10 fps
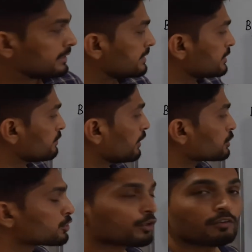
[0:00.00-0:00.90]
This is
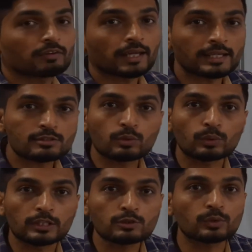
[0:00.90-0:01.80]
function of X only,